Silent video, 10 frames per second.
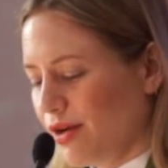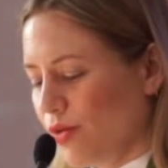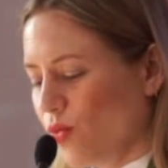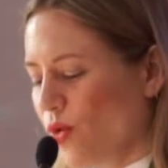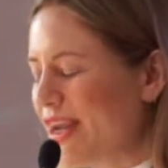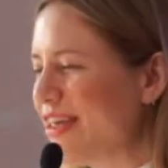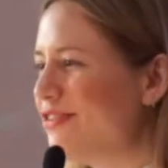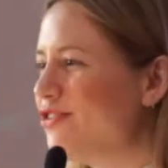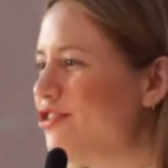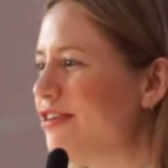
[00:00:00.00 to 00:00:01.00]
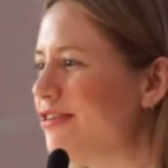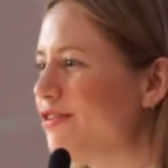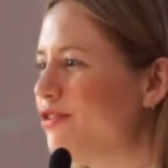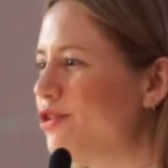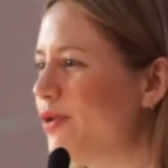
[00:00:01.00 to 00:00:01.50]
what is
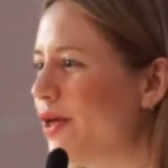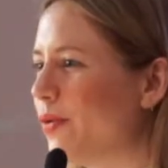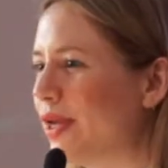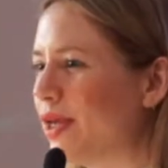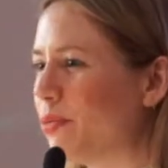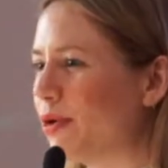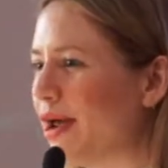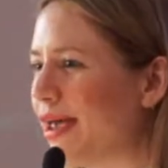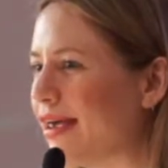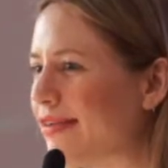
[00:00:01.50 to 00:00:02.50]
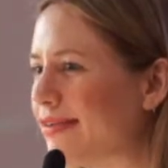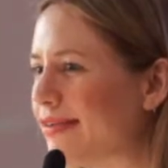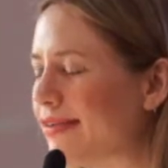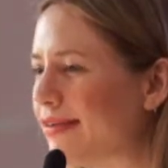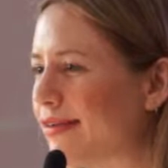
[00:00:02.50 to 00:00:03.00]
Jesus doing when he prays?